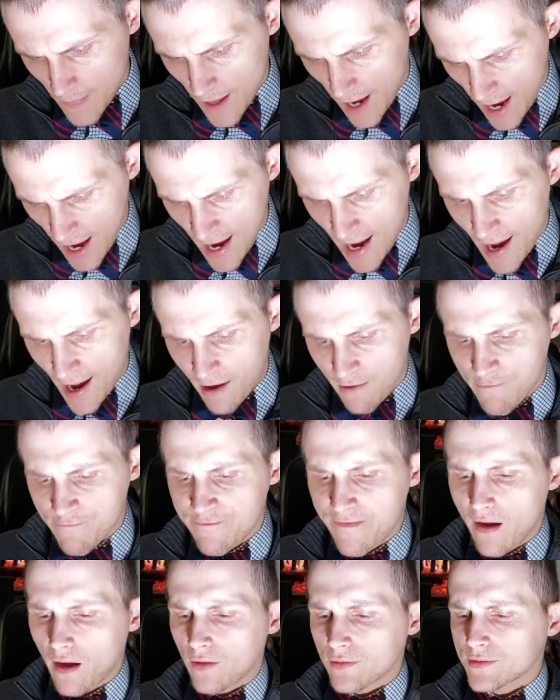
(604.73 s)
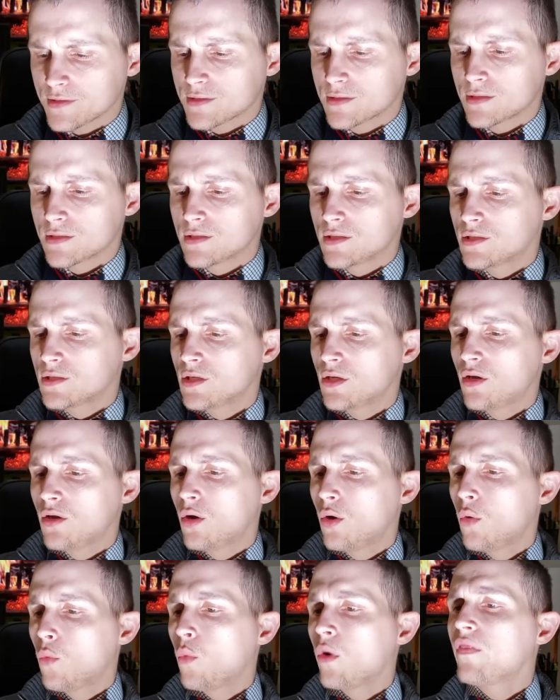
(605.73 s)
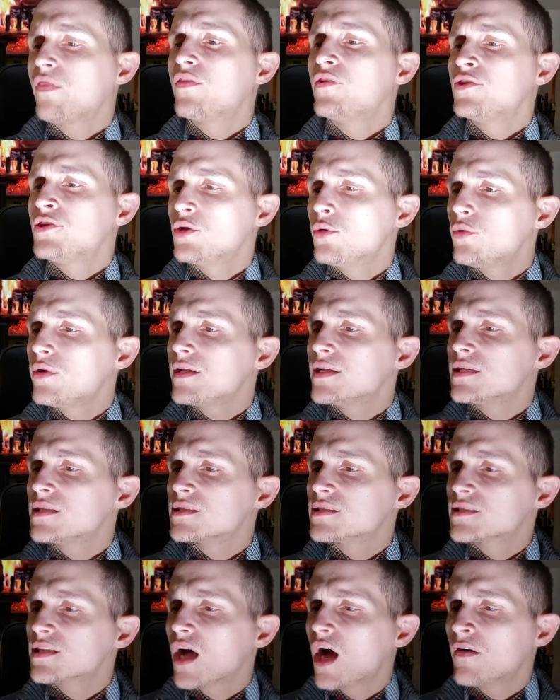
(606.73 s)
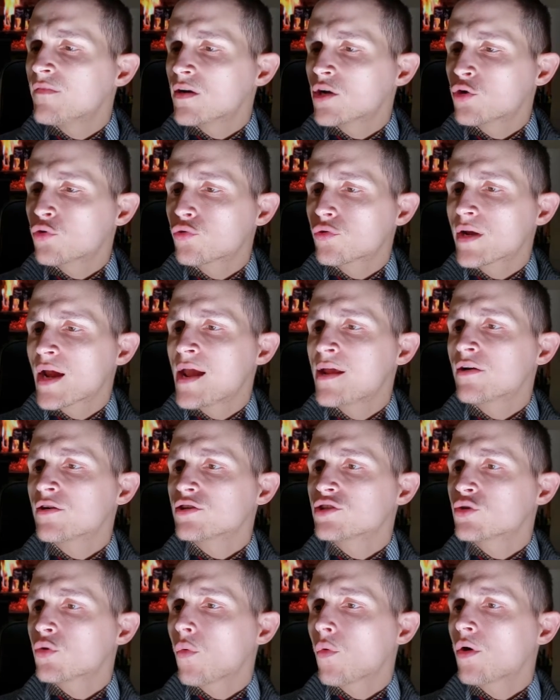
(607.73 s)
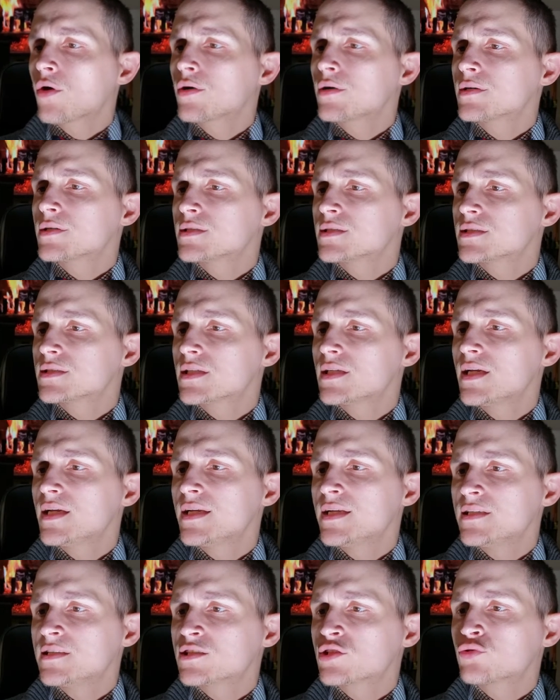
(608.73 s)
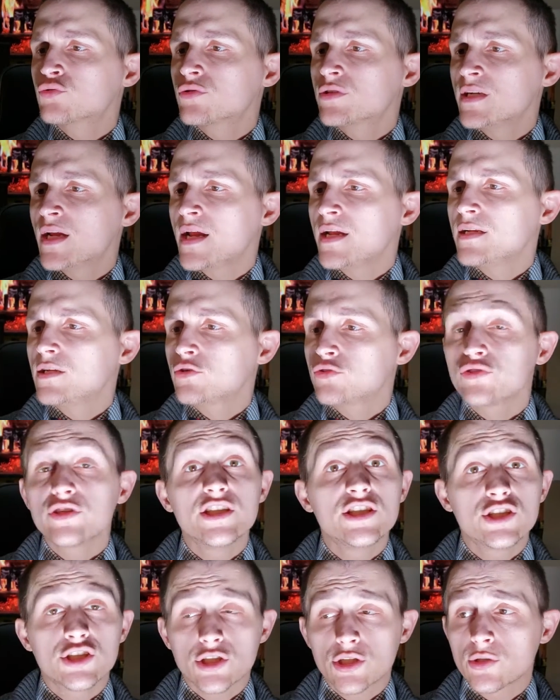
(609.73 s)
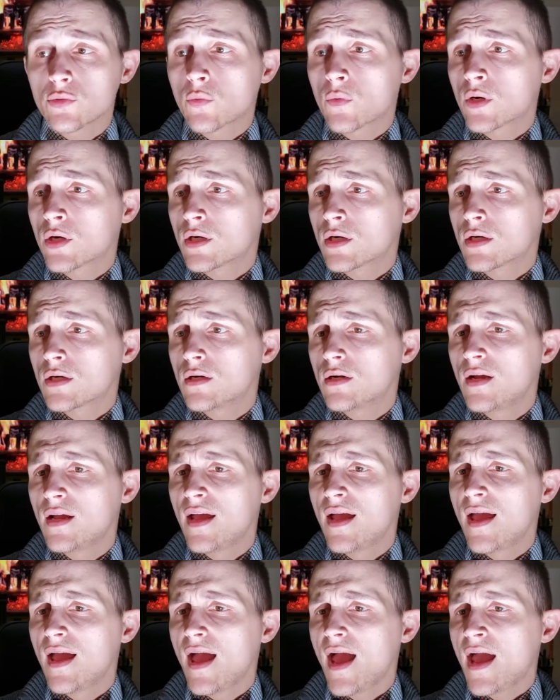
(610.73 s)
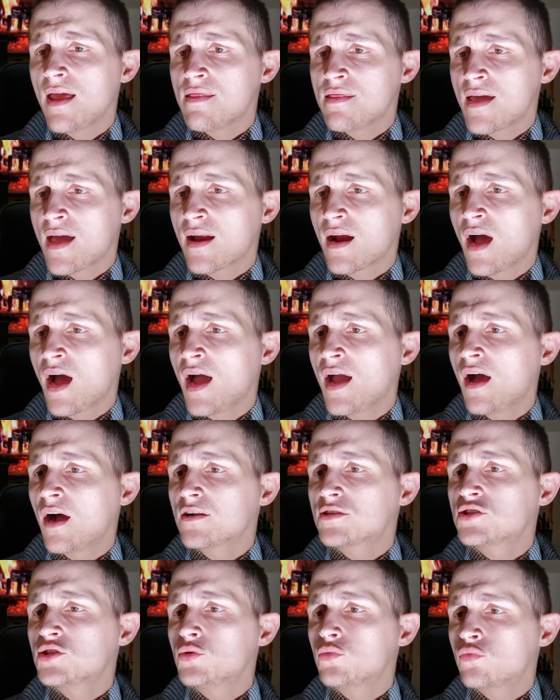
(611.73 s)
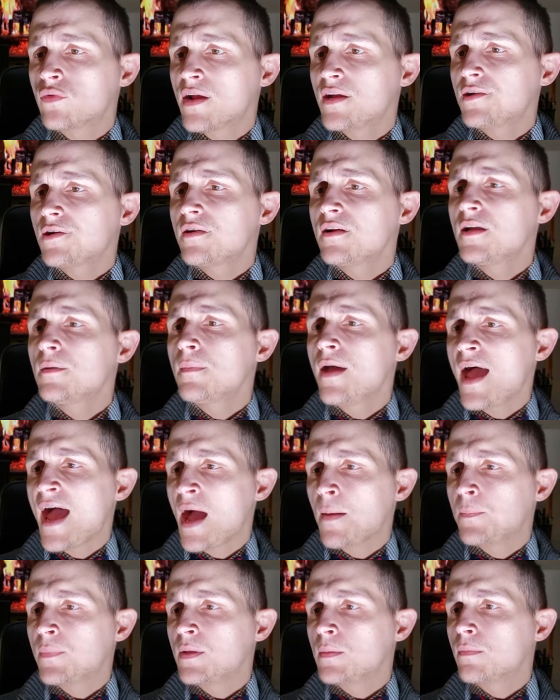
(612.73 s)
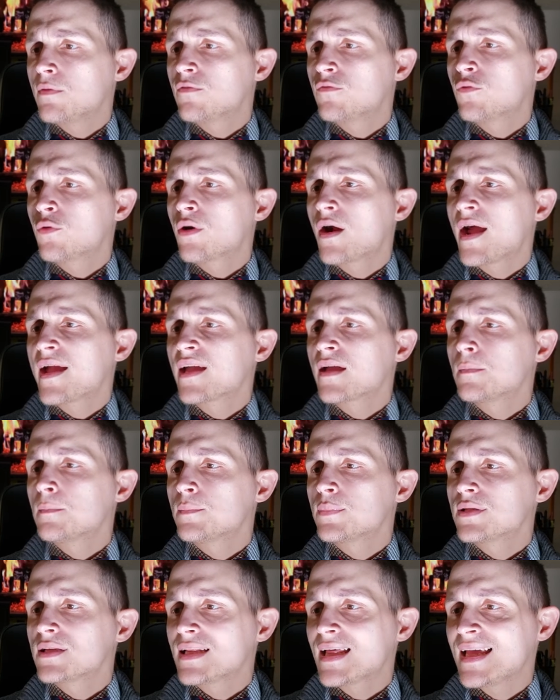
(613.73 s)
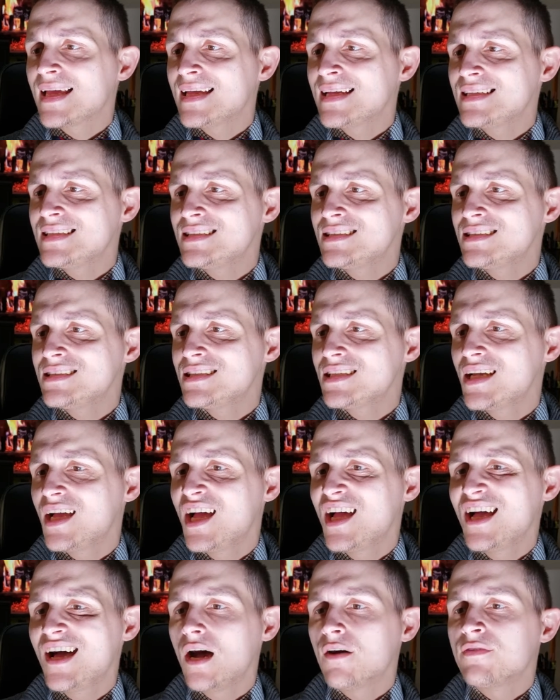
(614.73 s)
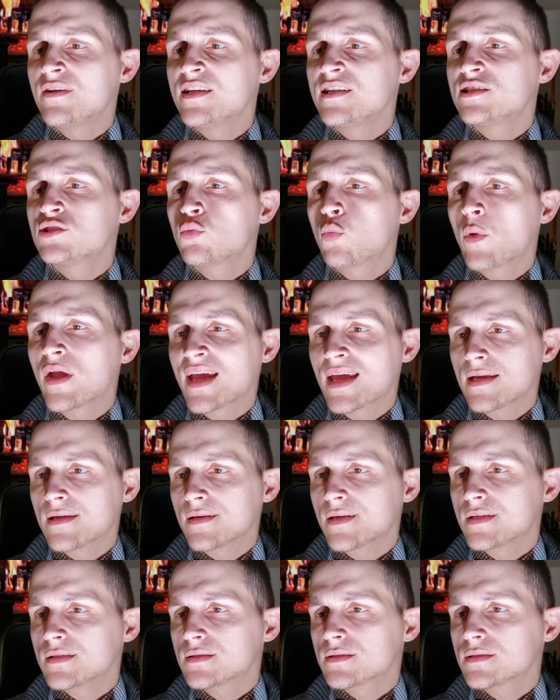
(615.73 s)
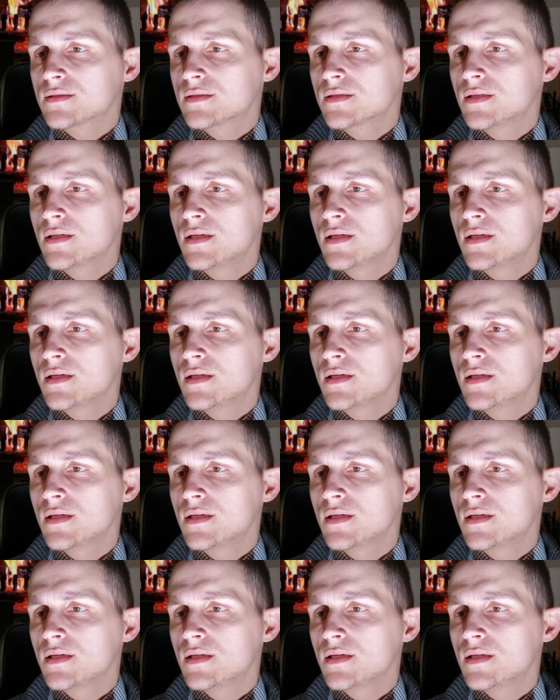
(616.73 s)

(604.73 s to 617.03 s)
I felt what the duties of a creator towards his creature were, and that I ought to render him happy before I complained of his wickedness.